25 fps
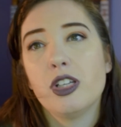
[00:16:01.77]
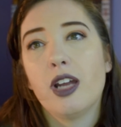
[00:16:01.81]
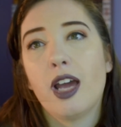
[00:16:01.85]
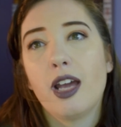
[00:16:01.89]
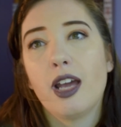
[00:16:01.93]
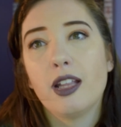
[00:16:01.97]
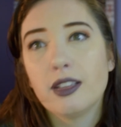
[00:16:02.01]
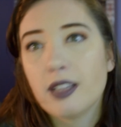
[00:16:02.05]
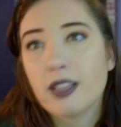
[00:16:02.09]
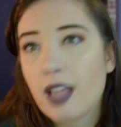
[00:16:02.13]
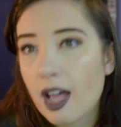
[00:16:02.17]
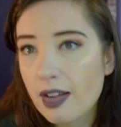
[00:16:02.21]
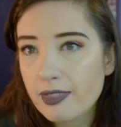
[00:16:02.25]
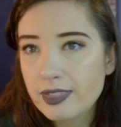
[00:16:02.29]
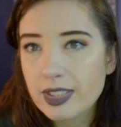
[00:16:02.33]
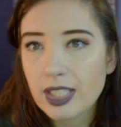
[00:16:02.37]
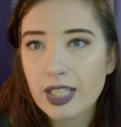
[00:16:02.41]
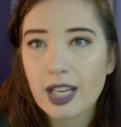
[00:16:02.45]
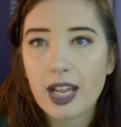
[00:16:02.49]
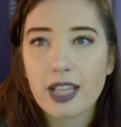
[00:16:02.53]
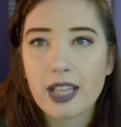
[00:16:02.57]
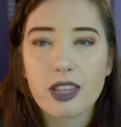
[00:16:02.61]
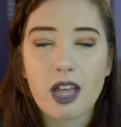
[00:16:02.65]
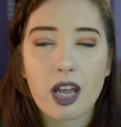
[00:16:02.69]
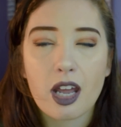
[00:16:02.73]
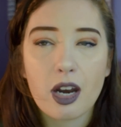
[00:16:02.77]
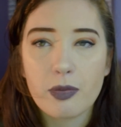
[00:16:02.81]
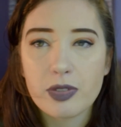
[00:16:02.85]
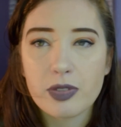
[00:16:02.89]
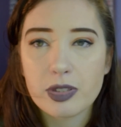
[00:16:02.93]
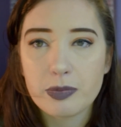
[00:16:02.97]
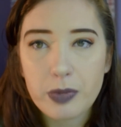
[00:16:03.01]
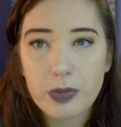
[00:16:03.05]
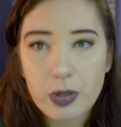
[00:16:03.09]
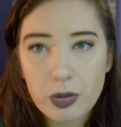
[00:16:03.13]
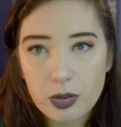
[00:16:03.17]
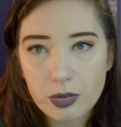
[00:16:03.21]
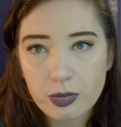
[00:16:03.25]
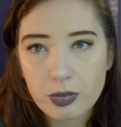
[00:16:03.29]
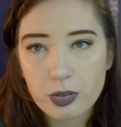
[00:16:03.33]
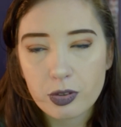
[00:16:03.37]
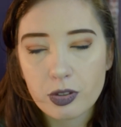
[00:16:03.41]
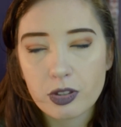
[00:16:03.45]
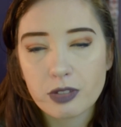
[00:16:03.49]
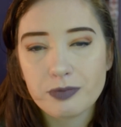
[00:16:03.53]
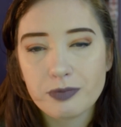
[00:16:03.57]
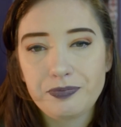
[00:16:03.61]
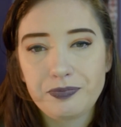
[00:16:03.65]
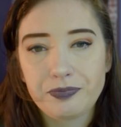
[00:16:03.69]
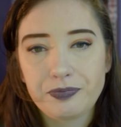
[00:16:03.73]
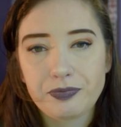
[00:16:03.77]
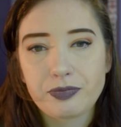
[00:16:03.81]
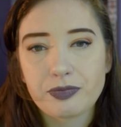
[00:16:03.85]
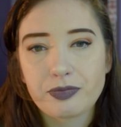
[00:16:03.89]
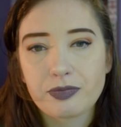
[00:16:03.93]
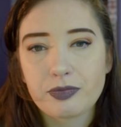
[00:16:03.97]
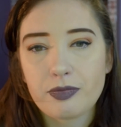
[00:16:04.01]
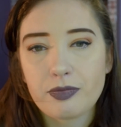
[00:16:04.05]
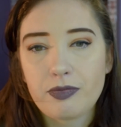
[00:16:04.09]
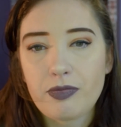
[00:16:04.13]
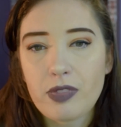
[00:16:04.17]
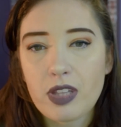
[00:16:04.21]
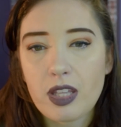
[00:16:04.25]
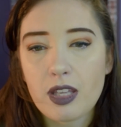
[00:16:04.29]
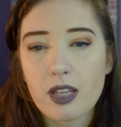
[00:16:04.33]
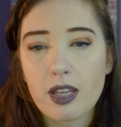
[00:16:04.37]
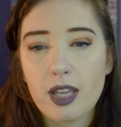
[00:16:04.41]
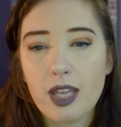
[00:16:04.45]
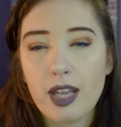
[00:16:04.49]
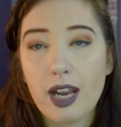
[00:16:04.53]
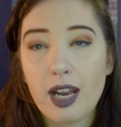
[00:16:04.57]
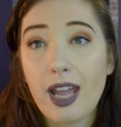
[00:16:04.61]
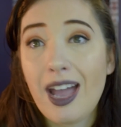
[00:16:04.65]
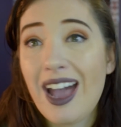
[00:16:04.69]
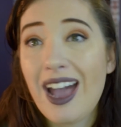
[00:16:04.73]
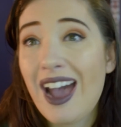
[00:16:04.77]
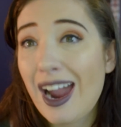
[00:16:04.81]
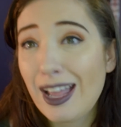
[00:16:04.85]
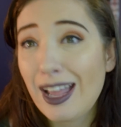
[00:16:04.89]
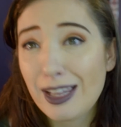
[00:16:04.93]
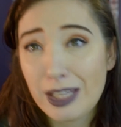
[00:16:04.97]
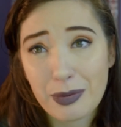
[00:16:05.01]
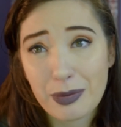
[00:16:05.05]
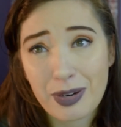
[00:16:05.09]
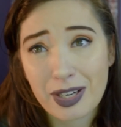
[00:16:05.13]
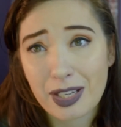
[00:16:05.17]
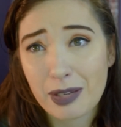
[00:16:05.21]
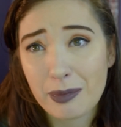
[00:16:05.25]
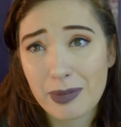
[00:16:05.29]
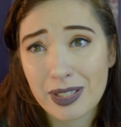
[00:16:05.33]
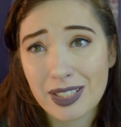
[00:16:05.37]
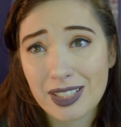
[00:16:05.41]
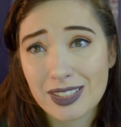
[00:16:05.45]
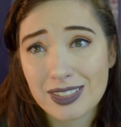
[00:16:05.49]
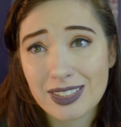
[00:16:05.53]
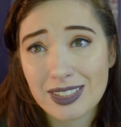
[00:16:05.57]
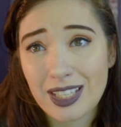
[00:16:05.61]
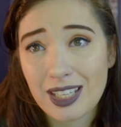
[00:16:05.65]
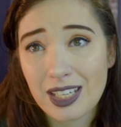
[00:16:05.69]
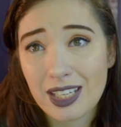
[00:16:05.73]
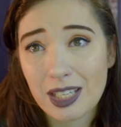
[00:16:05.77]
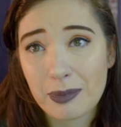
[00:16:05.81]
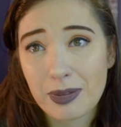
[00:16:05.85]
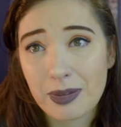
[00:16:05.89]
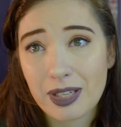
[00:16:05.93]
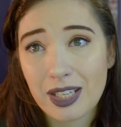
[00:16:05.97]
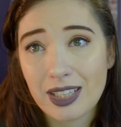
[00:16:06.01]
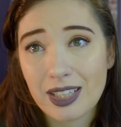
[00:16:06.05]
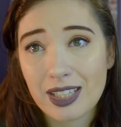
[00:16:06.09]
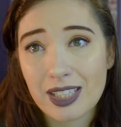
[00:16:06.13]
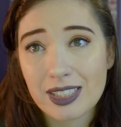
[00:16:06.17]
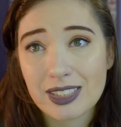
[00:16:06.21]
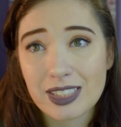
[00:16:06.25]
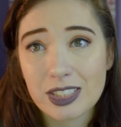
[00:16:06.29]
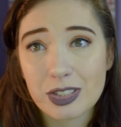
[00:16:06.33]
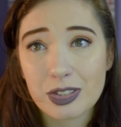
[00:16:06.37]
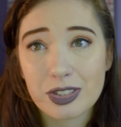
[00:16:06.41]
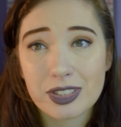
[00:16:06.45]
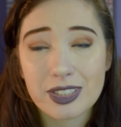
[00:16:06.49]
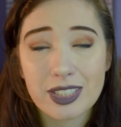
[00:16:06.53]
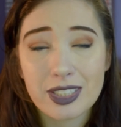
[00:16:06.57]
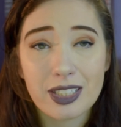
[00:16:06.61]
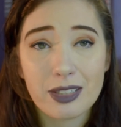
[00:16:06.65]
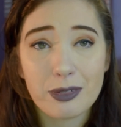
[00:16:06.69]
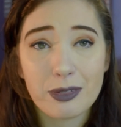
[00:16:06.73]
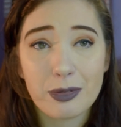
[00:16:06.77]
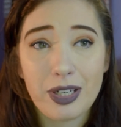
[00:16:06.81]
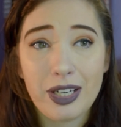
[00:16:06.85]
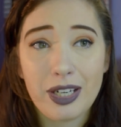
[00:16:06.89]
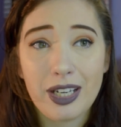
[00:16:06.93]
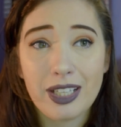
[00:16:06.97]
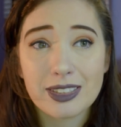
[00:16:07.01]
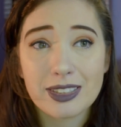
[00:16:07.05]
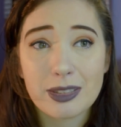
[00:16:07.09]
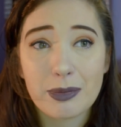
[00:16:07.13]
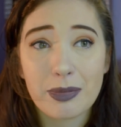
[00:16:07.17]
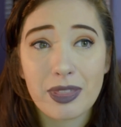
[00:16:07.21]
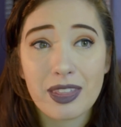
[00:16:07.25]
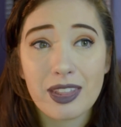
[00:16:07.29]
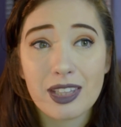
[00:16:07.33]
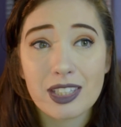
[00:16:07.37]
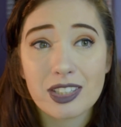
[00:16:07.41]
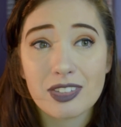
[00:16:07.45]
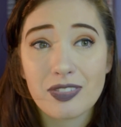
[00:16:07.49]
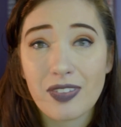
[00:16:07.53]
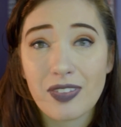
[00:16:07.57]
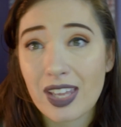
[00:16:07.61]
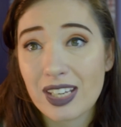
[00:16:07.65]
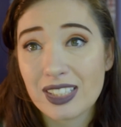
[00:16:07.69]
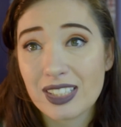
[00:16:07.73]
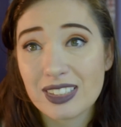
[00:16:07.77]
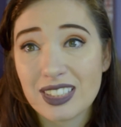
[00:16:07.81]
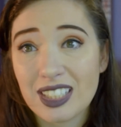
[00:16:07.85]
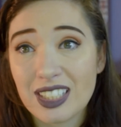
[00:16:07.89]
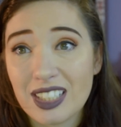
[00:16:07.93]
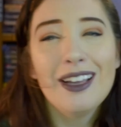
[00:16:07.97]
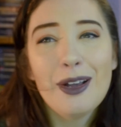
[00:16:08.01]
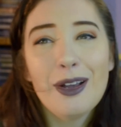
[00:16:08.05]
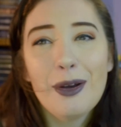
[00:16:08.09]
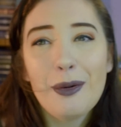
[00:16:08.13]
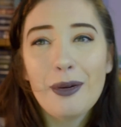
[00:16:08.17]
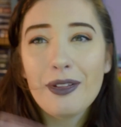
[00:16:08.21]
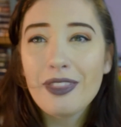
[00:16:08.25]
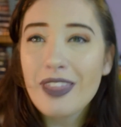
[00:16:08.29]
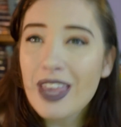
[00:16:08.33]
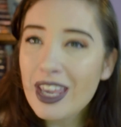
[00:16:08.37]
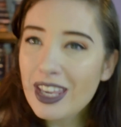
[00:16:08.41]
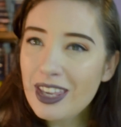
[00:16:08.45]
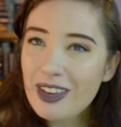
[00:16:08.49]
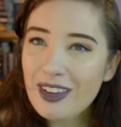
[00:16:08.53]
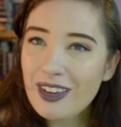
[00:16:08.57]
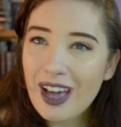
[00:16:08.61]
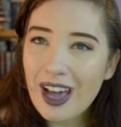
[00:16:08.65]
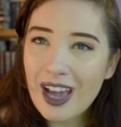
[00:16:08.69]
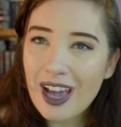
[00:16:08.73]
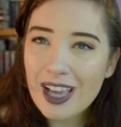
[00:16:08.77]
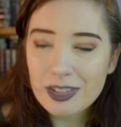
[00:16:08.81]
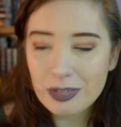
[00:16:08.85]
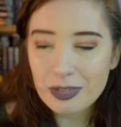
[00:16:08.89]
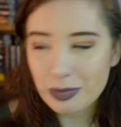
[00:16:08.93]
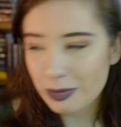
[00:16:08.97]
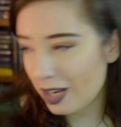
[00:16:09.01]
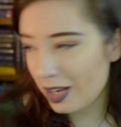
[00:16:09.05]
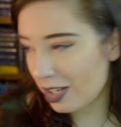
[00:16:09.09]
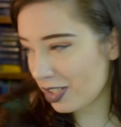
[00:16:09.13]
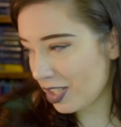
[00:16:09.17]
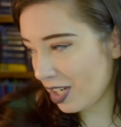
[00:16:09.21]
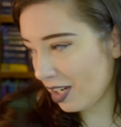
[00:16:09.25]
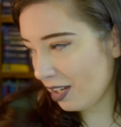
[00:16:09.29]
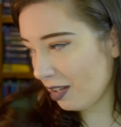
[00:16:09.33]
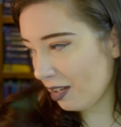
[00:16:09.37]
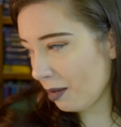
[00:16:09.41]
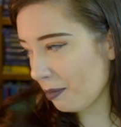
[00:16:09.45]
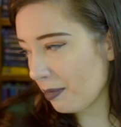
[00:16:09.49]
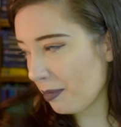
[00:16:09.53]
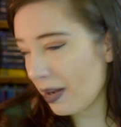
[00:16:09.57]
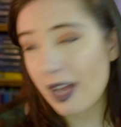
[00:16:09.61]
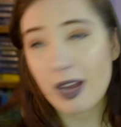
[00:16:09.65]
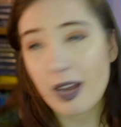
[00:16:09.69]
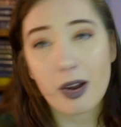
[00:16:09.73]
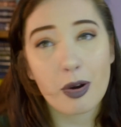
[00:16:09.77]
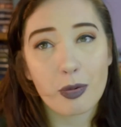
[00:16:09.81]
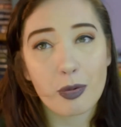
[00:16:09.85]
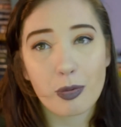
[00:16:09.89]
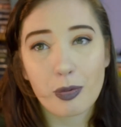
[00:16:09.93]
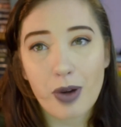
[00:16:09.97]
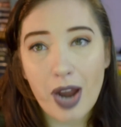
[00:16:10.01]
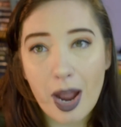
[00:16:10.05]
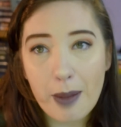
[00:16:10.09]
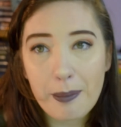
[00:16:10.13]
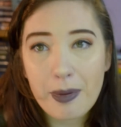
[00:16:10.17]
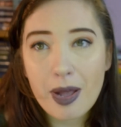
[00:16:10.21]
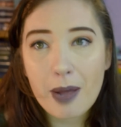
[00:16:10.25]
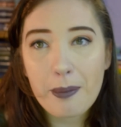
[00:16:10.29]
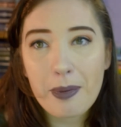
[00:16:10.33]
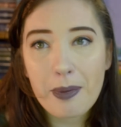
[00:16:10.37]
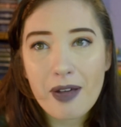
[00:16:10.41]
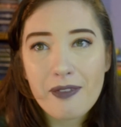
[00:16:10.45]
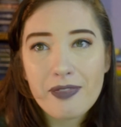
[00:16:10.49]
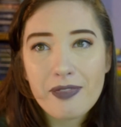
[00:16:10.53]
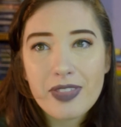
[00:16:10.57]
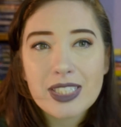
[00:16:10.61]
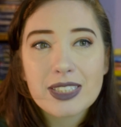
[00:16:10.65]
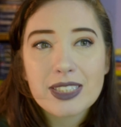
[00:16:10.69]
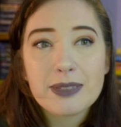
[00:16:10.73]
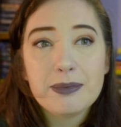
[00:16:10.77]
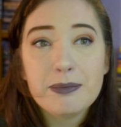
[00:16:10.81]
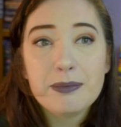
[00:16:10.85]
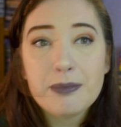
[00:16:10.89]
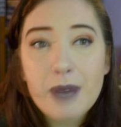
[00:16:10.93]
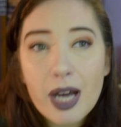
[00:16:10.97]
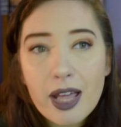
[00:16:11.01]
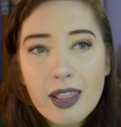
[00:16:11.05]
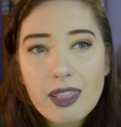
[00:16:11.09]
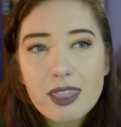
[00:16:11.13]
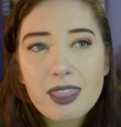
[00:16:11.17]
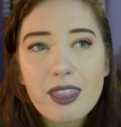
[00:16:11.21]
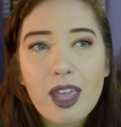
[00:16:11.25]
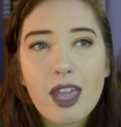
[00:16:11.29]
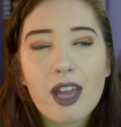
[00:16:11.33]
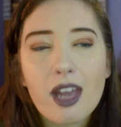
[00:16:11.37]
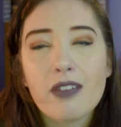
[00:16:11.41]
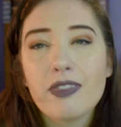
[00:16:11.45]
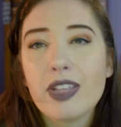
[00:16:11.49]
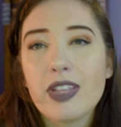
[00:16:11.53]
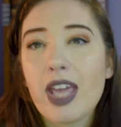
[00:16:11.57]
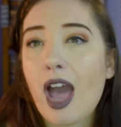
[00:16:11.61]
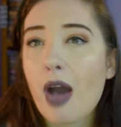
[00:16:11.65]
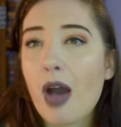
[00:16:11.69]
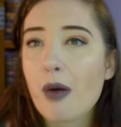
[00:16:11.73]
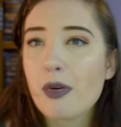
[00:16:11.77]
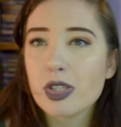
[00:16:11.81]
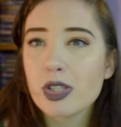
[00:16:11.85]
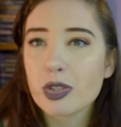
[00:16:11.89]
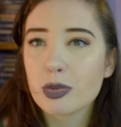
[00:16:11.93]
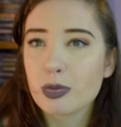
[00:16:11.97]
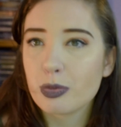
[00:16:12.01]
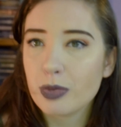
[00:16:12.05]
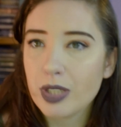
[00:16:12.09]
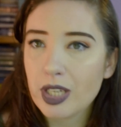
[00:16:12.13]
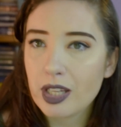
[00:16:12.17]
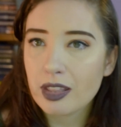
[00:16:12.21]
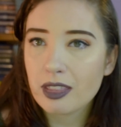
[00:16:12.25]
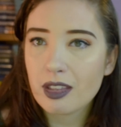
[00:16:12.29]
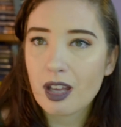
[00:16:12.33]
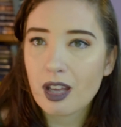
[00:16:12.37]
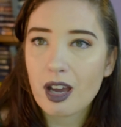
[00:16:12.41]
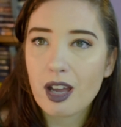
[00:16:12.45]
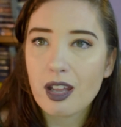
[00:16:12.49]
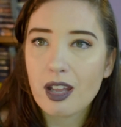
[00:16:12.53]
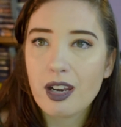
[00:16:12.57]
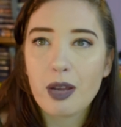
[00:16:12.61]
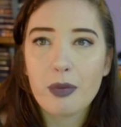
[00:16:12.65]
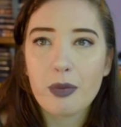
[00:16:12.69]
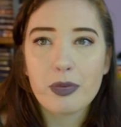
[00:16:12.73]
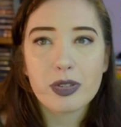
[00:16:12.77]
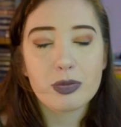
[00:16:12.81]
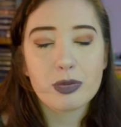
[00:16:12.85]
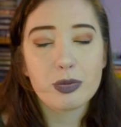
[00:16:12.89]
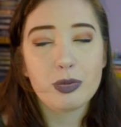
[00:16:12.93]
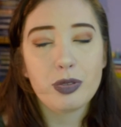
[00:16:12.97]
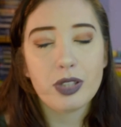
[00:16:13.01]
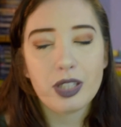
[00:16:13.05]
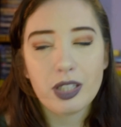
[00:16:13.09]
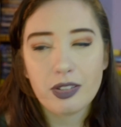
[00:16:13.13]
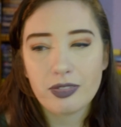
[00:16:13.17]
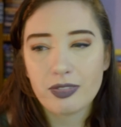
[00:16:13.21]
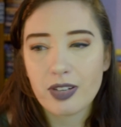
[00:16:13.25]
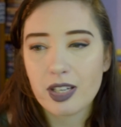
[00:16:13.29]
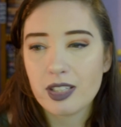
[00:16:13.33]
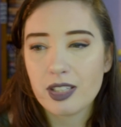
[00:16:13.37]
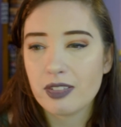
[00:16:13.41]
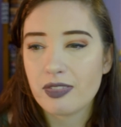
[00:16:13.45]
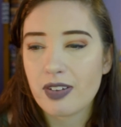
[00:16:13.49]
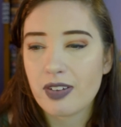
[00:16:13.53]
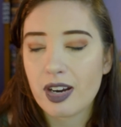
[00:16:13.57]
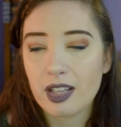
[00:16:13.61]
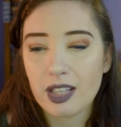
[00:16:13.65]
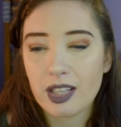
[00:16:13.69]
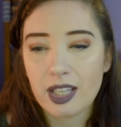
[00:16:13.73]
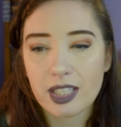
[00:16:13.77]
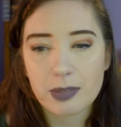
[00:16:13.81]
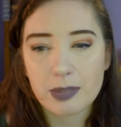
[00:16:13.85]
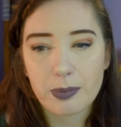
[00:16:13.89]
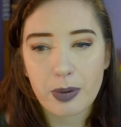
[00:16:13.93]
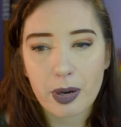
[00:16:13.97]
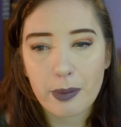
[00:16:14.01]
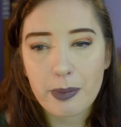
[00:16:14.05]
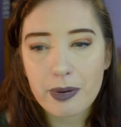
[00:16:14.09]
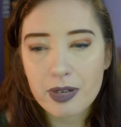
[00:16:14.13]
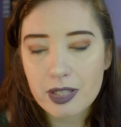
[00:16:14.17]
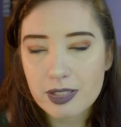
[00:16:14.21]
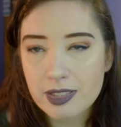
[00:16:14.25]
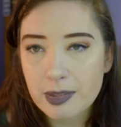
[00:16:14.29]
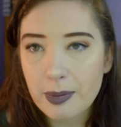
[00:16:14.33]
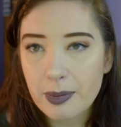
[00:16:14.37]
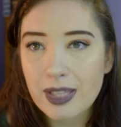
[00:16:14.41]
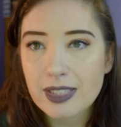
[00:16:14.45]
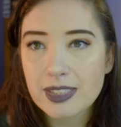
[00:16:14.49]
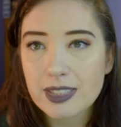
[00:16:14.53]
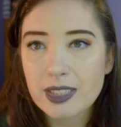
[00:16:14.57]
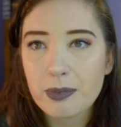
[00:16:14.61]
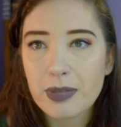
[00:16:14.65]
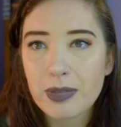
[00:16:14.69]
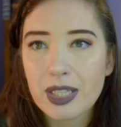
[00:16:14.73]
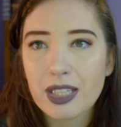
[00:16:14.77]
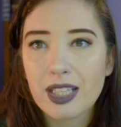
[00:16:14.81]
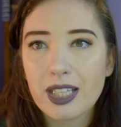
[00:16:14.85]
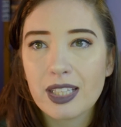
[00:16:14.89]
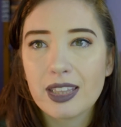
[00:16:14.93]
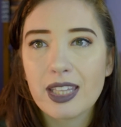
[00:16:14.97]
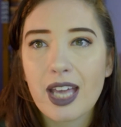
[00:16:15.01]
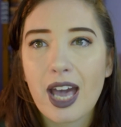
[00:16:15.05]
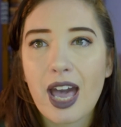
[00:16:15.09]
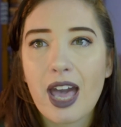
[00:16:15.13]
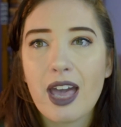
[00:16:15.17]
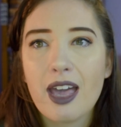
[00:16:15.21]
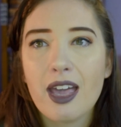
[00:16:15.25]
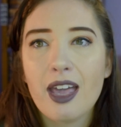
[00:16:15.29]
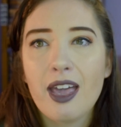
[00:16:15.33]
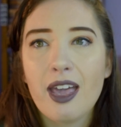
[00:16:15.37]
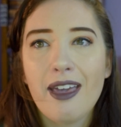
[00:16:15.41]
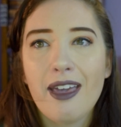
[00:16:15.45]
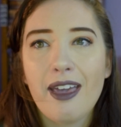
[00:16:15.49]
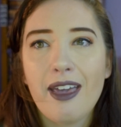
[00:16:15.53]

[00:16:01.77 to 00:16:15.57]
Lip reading: I loved it. I thought it was beautiful, and I highly recommend it to anybody that's interested in reading something that's fantasy. Well, thank you guys for watching my wrap-up of this month and of the O.W.L.s Readathon. It was really fun to finally get to participate in something like that.